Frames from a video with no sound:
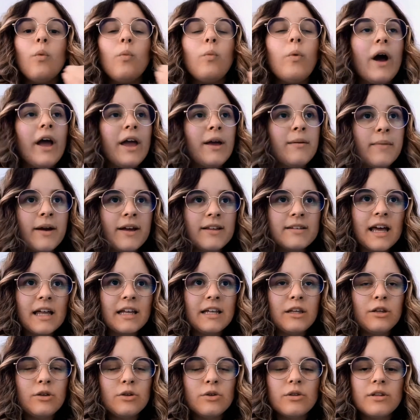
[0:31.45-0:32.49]
Why am I
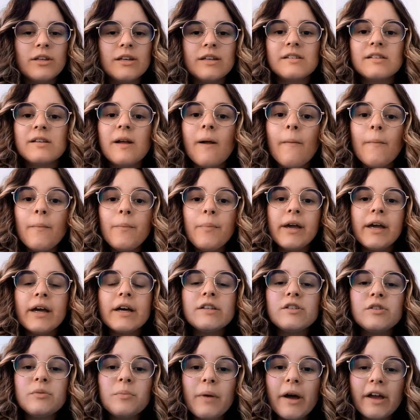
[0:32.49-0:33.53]
telling you this?
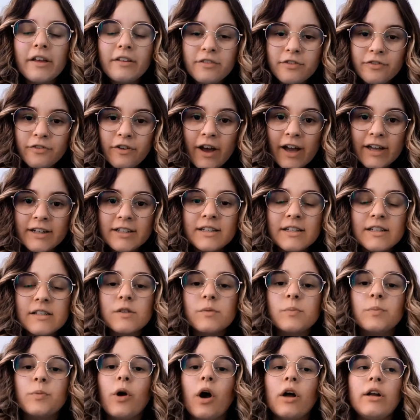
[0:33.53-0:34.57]
Because you might find
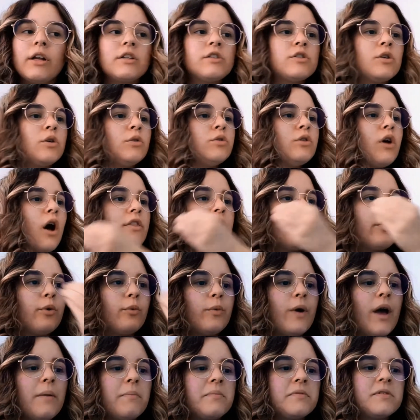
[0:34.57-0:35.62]
this product on other
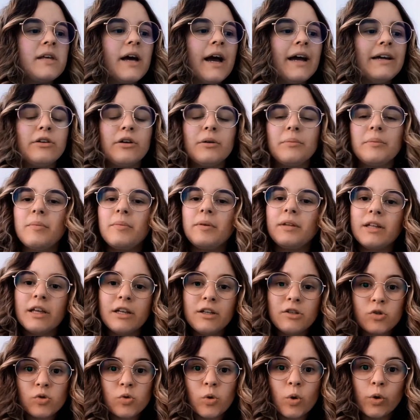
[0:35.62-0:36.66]
website or maybe in
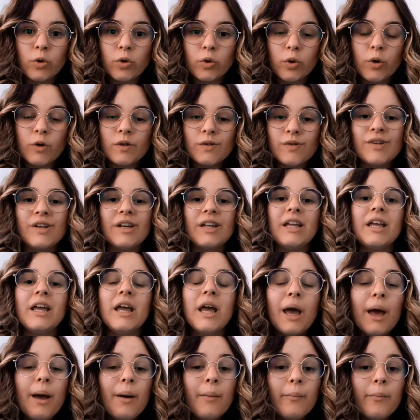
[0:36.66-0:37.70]
any store in your
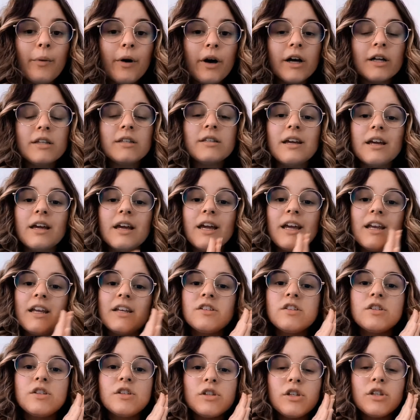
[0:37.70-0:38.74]
city, but it
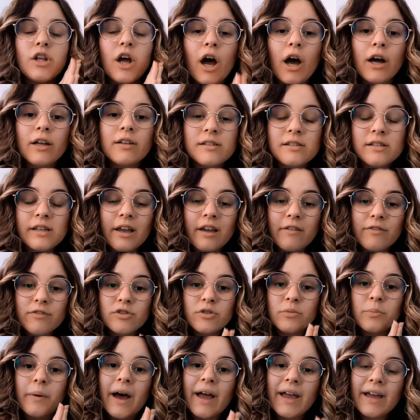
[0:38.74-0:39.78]
is not safe
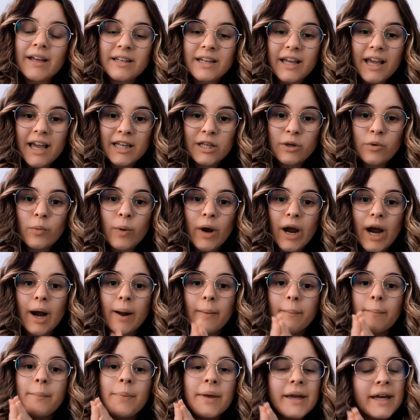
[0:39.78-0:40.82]
to buy it
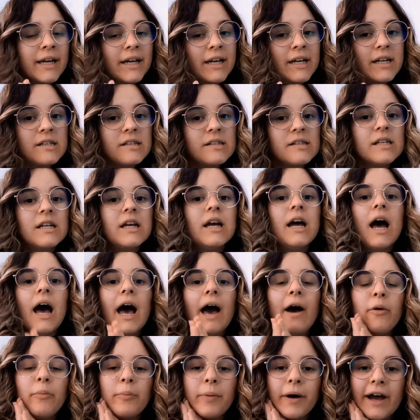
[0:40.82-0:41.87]
anywhere because
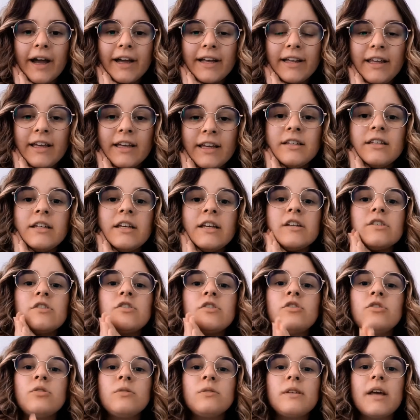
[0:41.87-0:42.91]
Alpilean
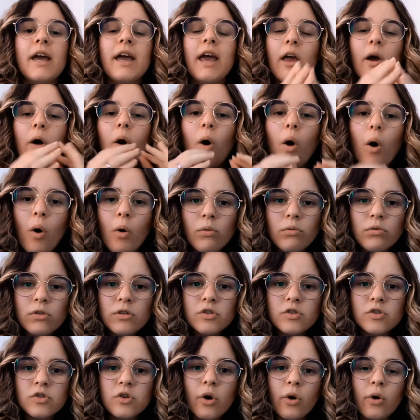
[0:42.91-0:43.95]
is today
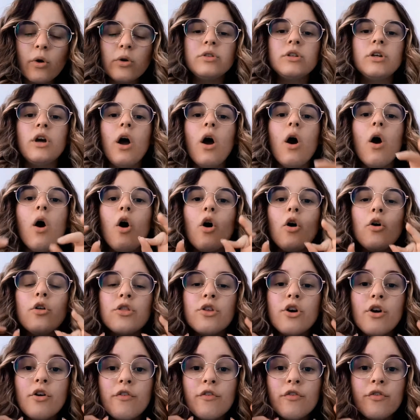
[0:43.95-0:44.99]
only sold
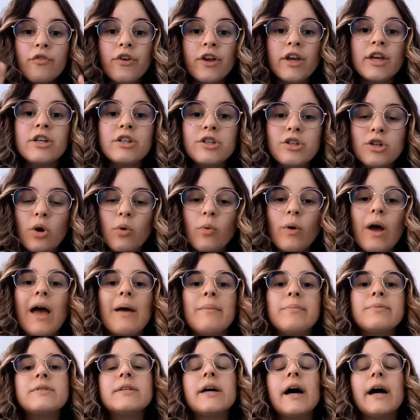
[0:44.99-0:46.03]
on the official
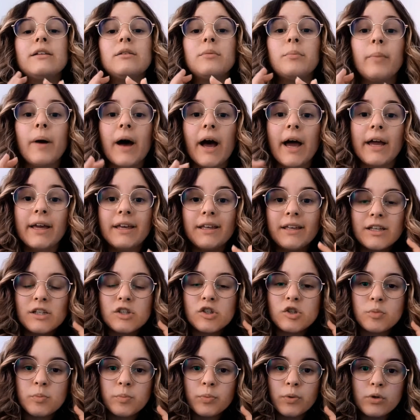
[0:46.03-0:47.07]
website by
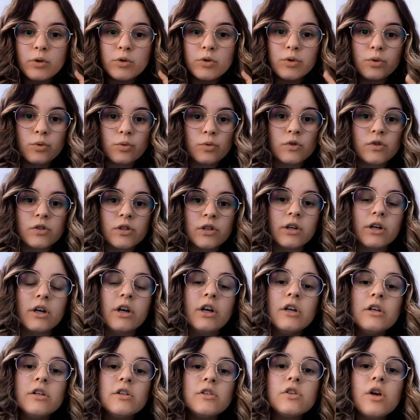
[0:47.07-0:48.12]
its producer.
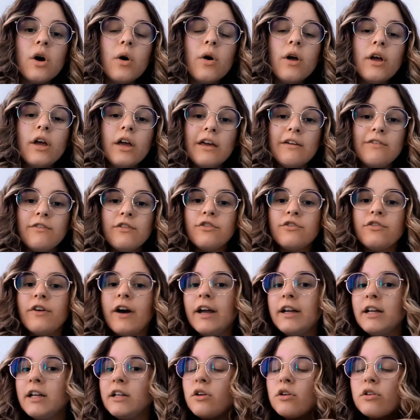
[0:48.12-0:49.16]
So if you
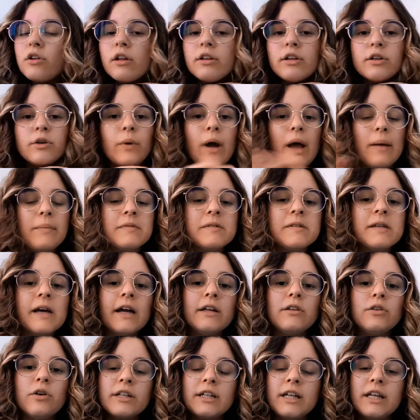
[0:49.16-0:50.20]
find it on another
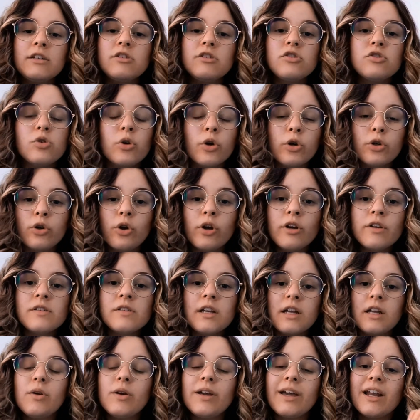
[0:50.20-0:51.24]
website or in any store in your
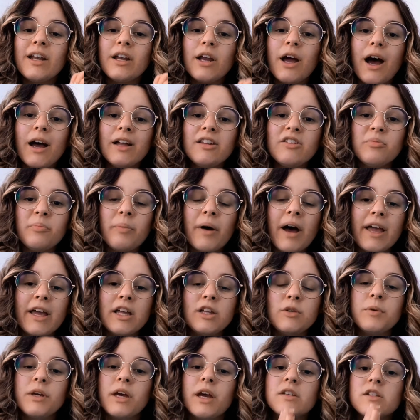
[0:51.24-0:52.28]
city, you cannot buy
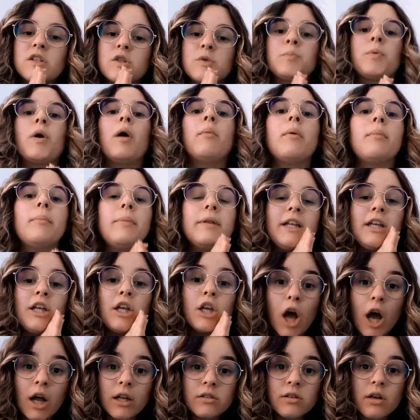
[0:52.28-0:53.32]
it because it's probably
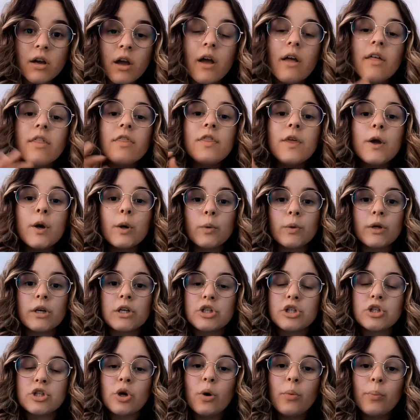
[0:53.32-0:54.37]
not the
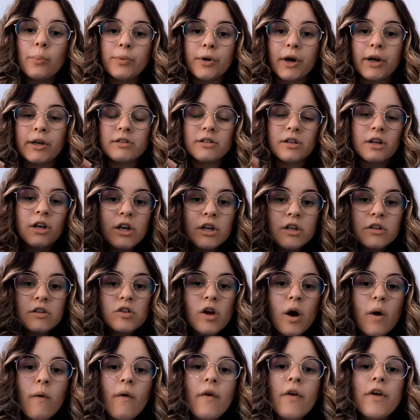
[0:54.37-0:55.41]
original product.
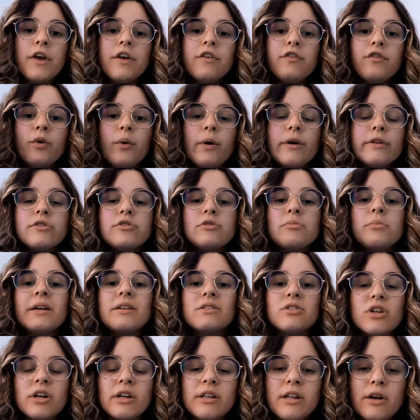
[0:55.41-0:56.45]
So if you want to
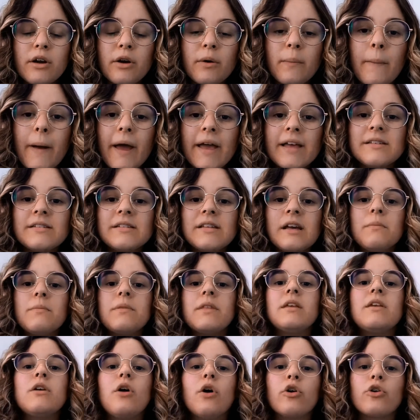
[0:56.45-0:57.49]
make sure that you're buying
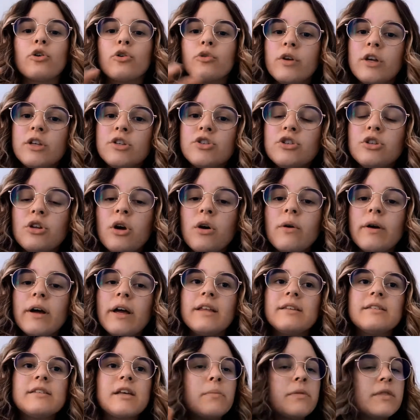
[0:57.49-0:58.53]
something original
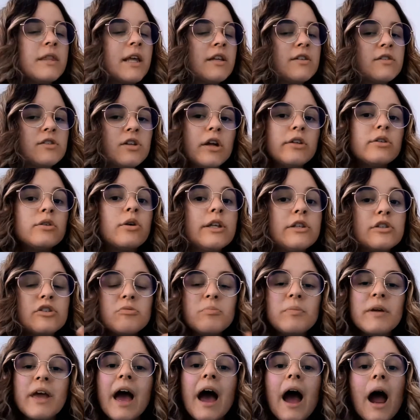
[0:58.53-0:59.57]
and something that is not going
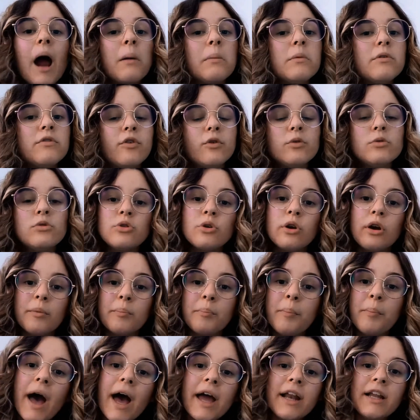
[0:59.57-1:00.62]
to be harmful to your
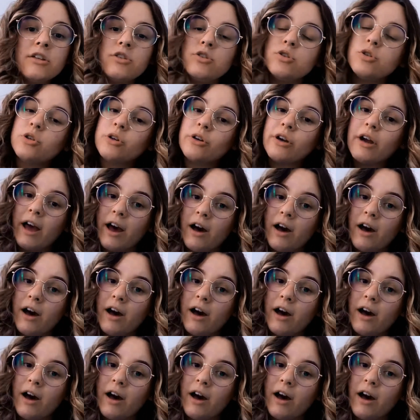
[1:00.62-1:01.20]
body, to your